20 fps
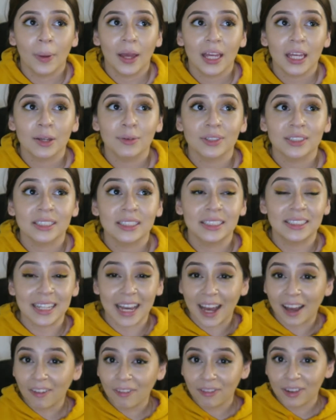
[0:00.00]
He was
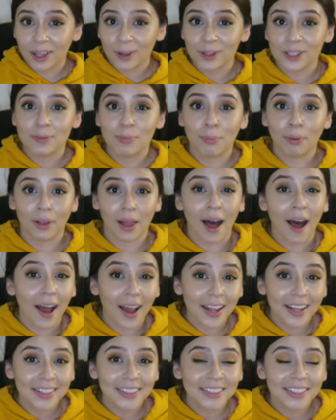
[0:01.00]
deaf, he was
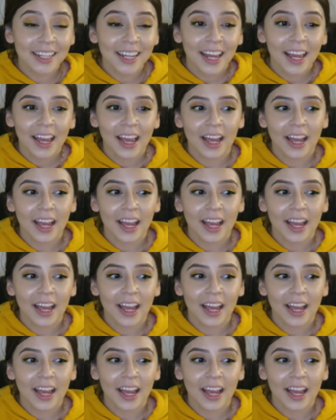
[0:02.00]
blind,